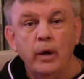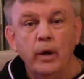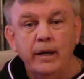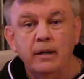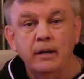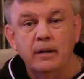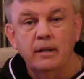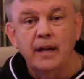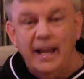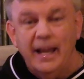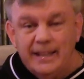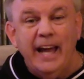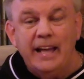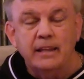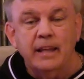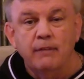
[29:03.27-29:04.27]
win at
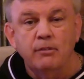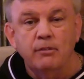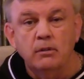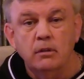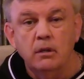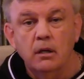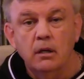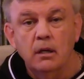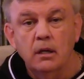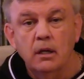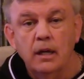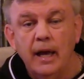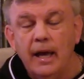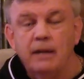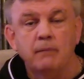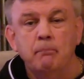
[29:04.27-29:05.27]
that level.
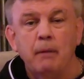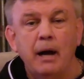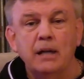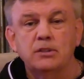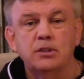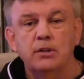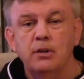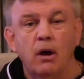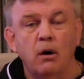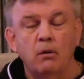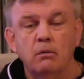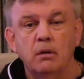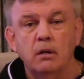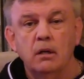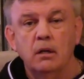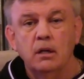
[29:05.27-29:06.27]
And in boxing,
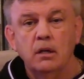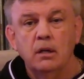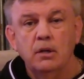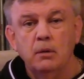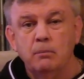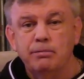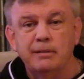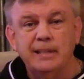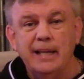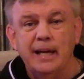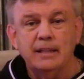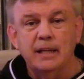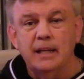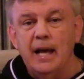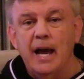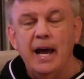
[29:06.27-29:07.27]
no. You
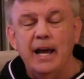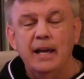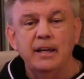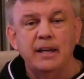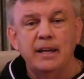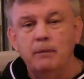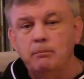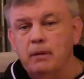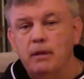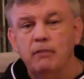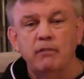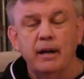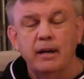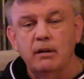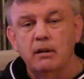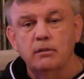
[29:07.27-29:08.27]
protect the guy, you keep their
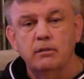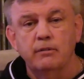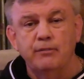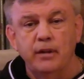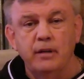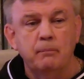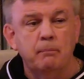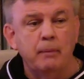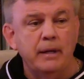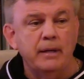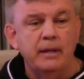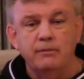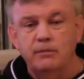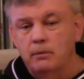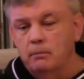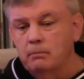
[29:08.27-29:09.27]
record undefeated by
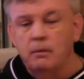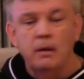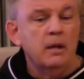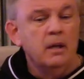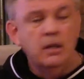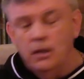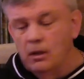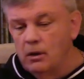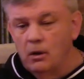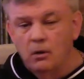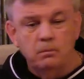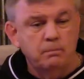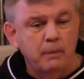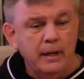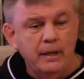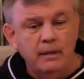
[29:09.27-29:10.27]
giving them, you
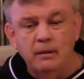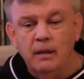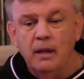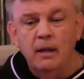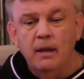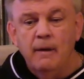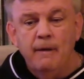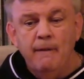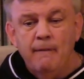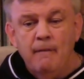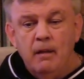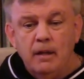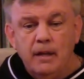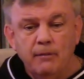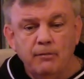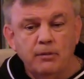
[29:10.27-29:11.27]
know, by
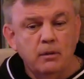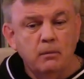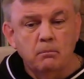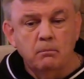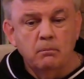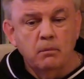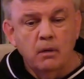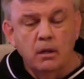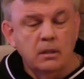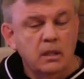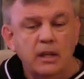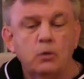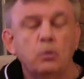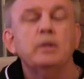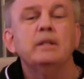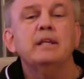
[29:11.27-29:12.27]
giving them a
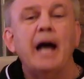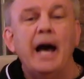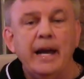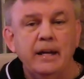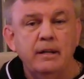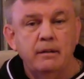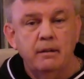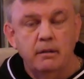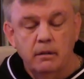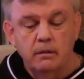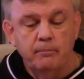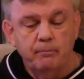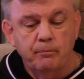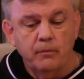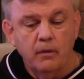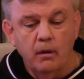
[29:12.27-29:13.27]
liquid diet
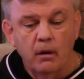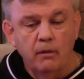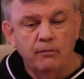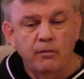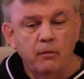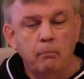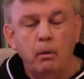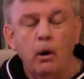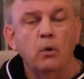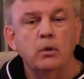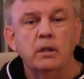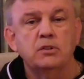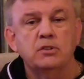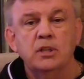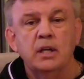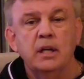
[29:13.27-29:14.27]
of
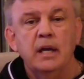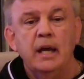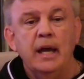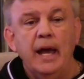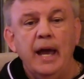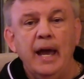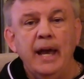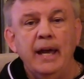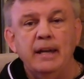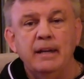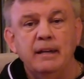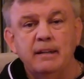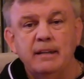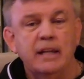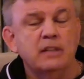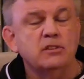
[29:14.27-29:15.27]
opponents
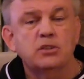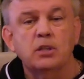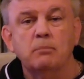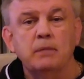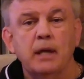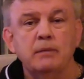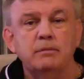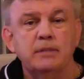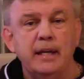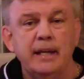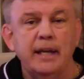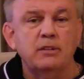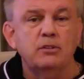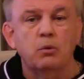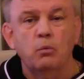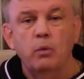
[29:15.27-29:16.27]
and then sometimes they
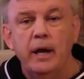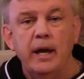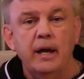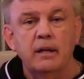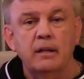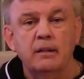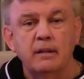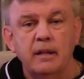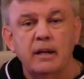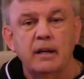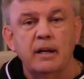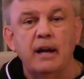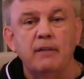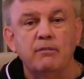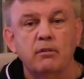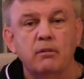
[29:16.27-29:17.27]
get to where they're
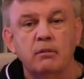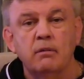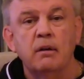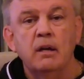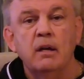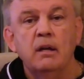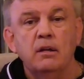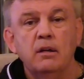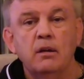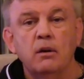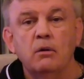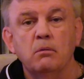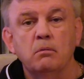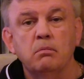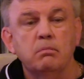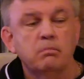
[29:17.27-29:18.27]
going to have a, you
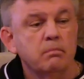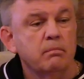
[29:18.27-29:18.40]
know,